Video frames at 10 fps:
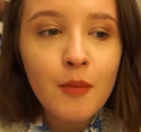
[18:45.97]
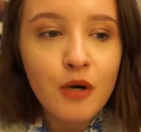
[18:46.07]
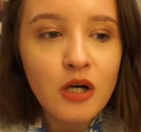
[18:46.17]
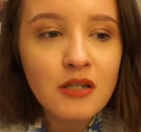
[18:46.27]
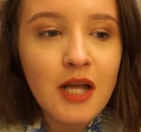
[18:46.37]

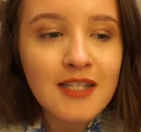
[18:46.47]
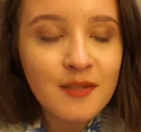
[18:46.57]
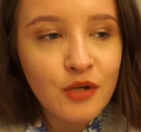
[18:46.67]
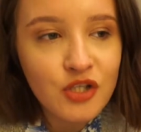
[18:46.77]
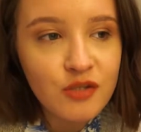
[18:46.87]
But last
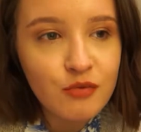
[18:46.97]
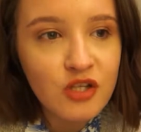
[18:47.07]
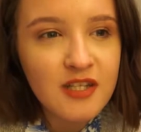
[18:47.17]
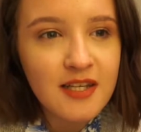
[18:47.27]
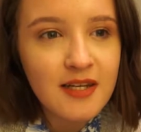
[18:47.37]
time I went to Superdrug,
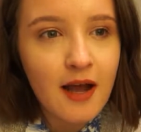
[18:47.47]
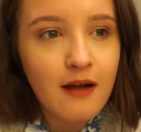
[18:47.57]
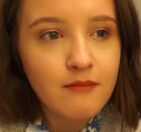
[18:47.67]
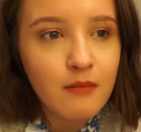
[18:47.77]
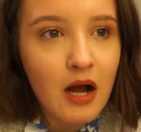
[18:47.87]
they didn't
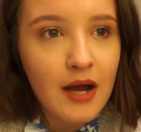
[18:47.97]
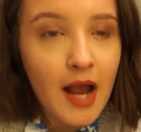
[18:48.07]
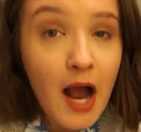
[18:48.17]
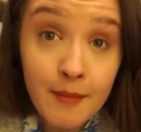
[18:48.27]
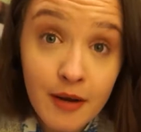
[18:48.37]
have my
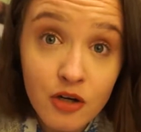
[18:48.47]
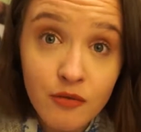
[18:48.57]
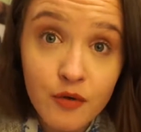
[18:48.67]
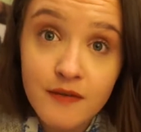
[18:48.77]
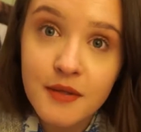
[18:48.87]
eye makeup
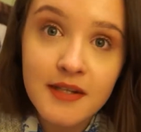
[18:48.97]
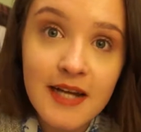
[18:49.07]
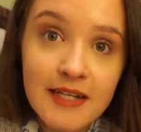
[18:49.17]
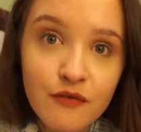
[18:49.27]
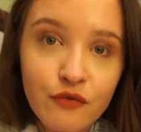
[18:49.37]
remover, so I had to
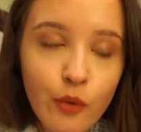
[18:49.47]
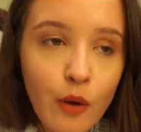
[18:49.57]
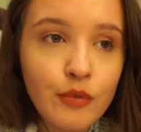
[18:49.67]
get a different one.